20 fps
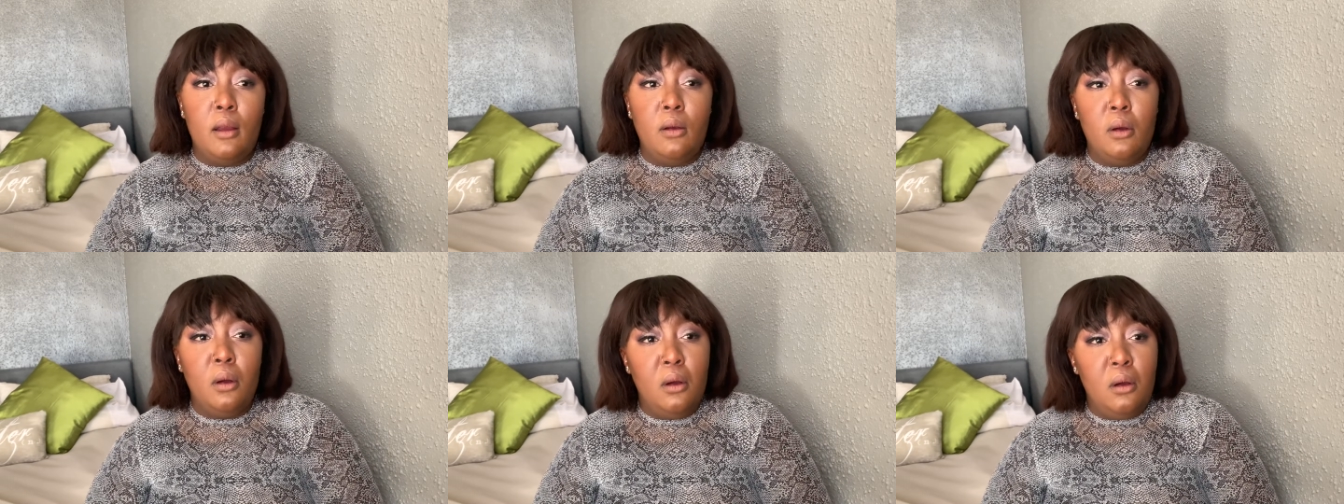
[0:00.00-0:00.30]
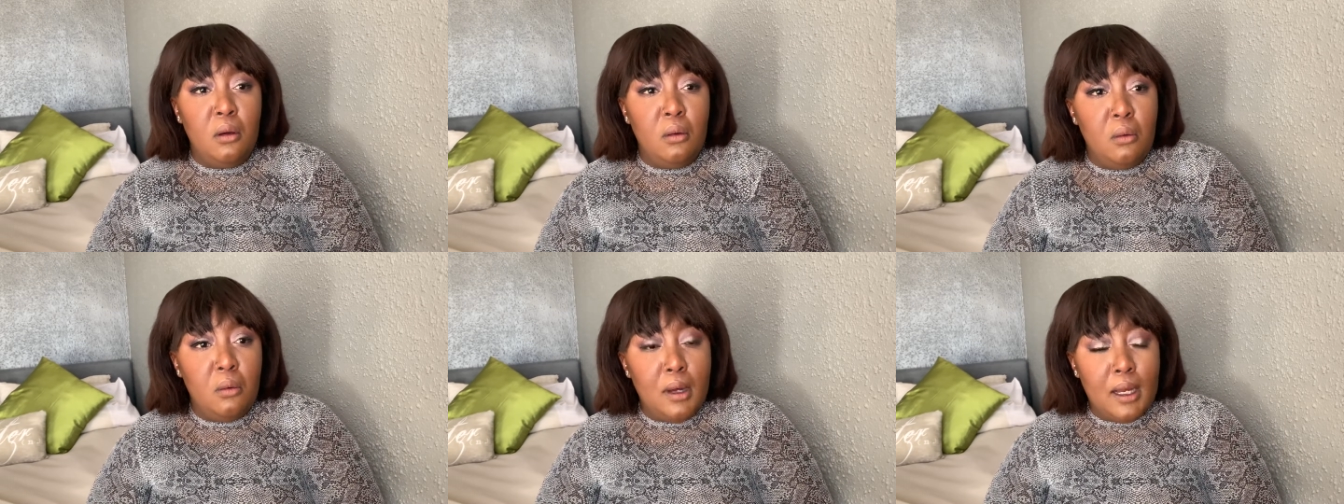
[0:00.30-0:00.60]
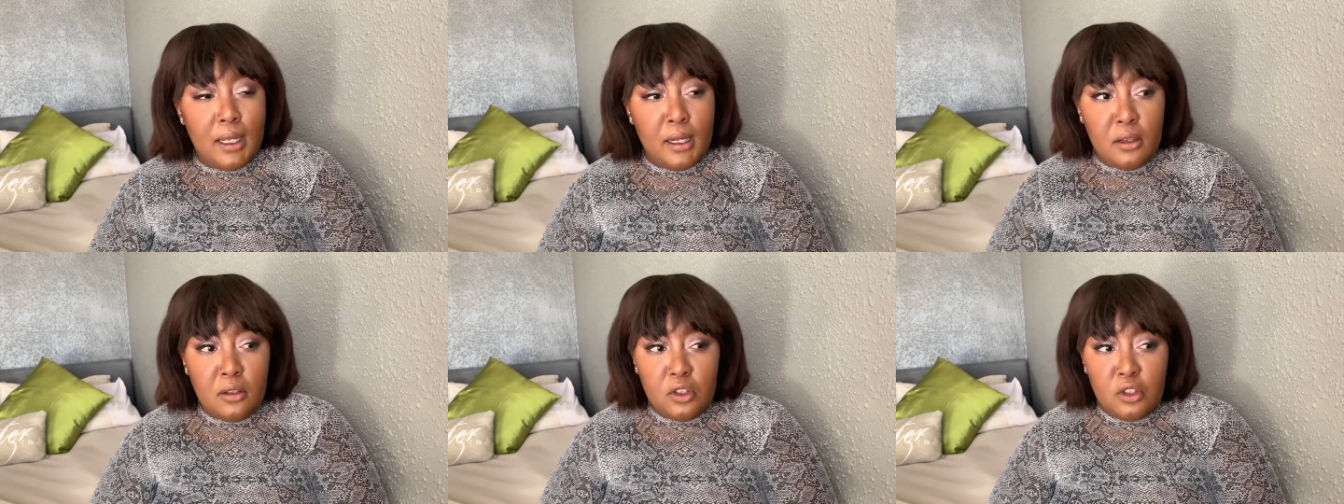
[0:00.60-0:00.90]
oh, why
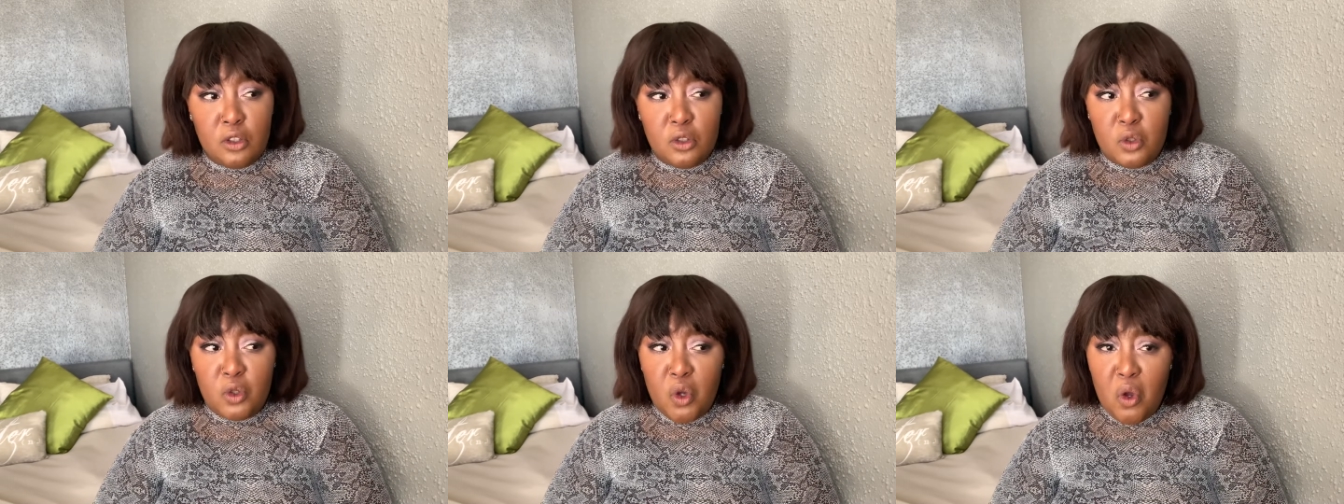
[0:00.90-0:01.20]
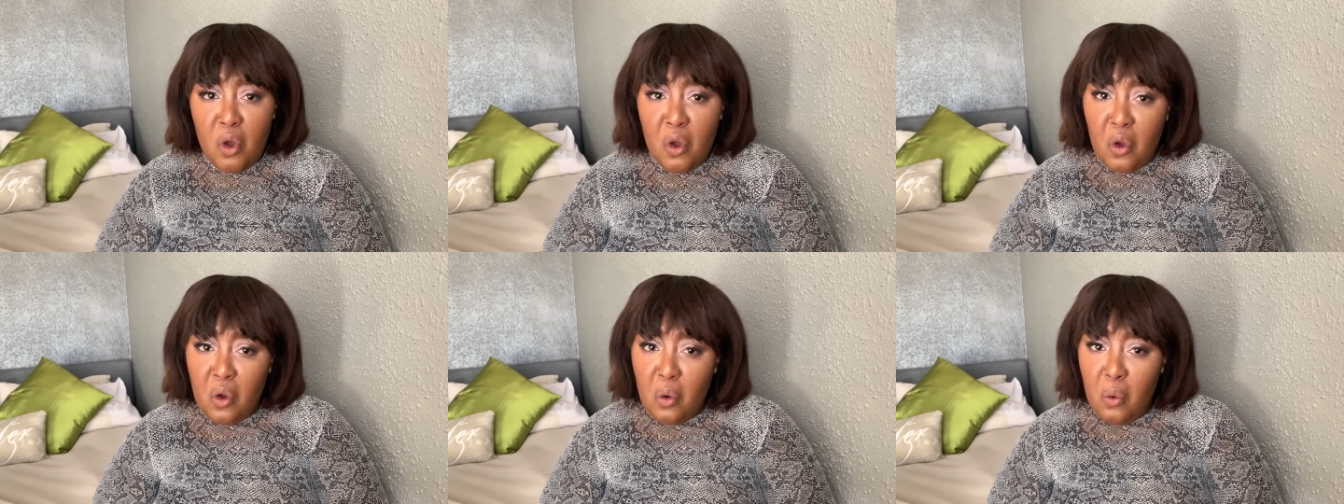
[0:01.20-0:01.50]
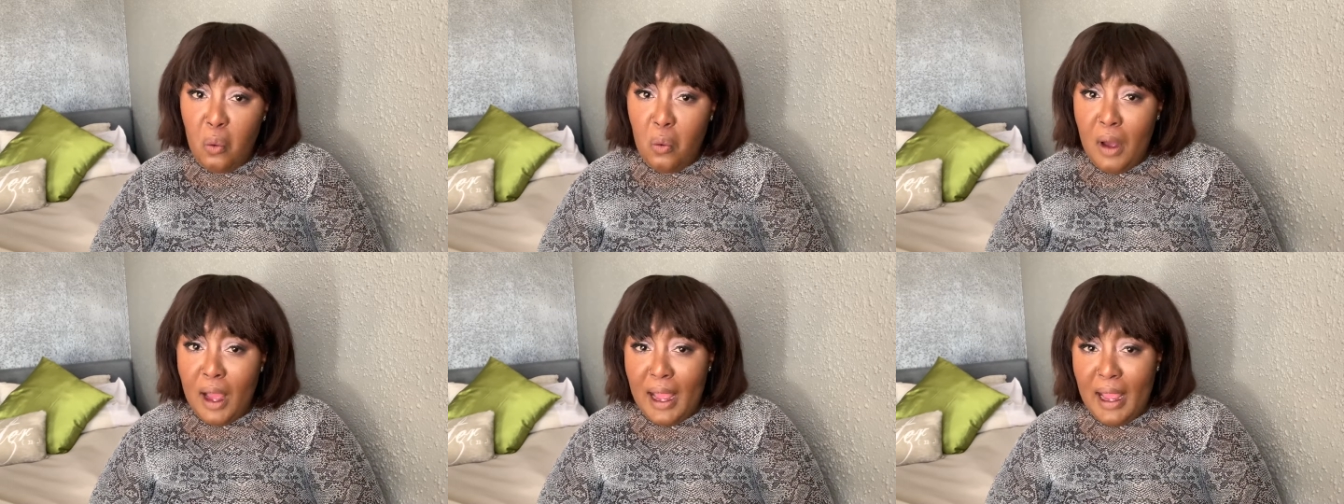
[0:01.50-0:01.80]
don't you talk?
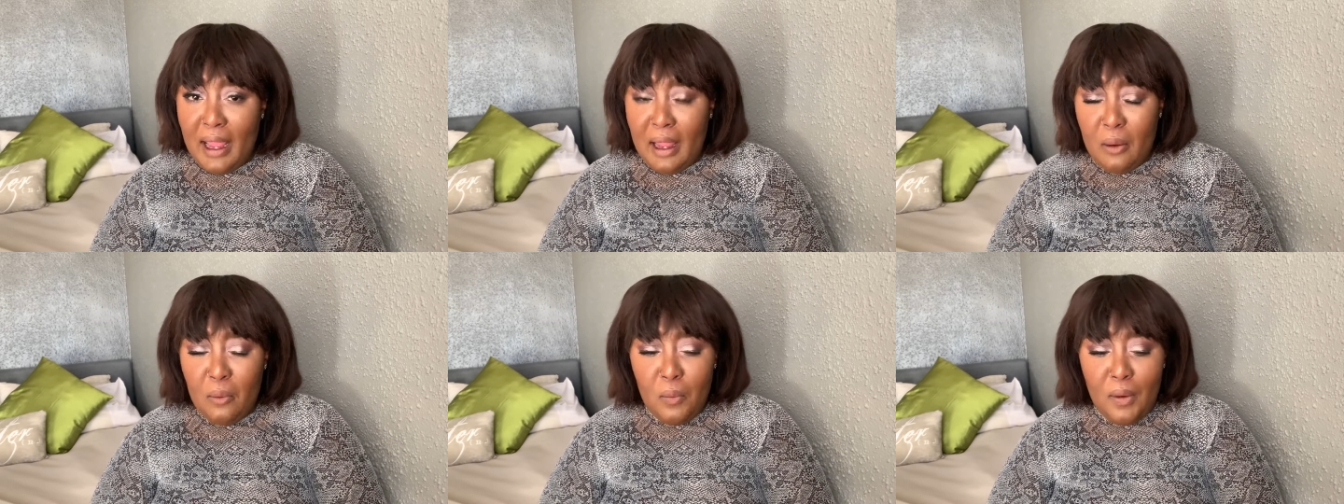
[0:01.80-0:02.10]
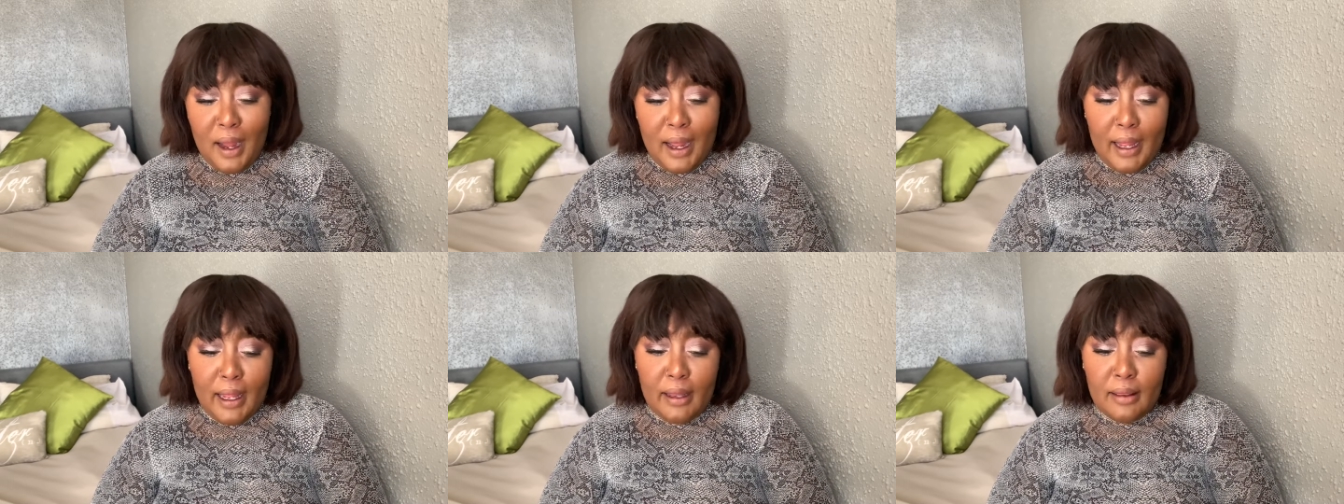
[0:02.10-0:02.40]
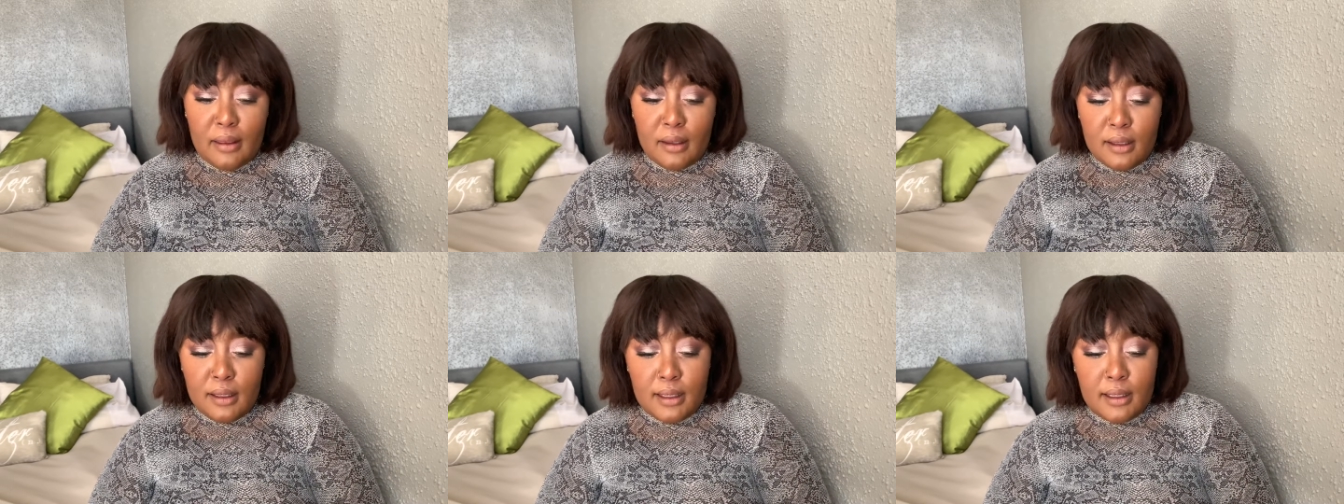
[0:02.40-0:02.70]
Why, why
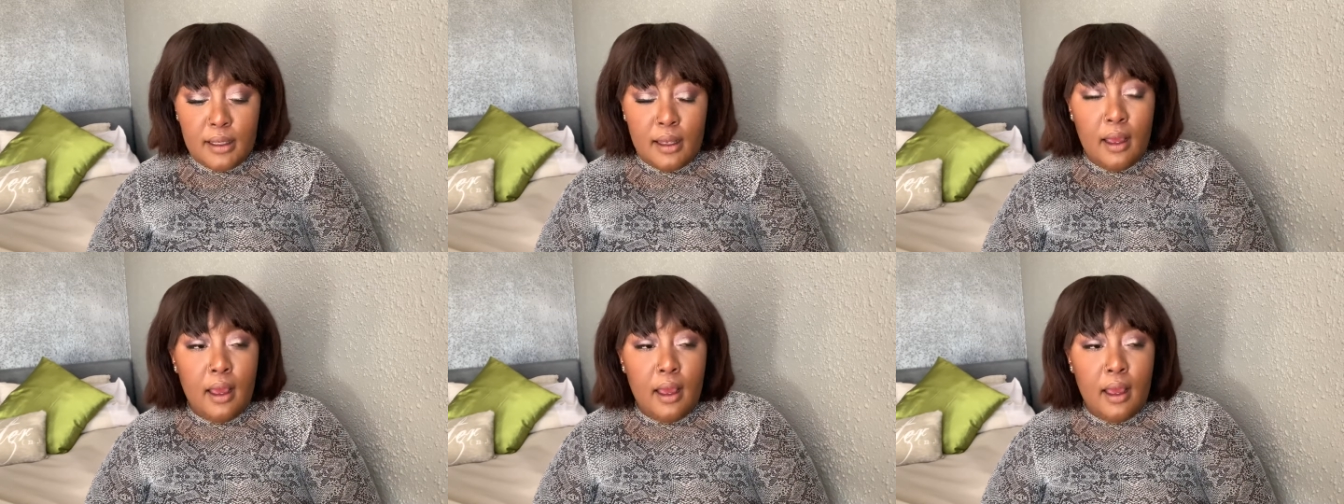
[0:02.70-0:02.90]
this?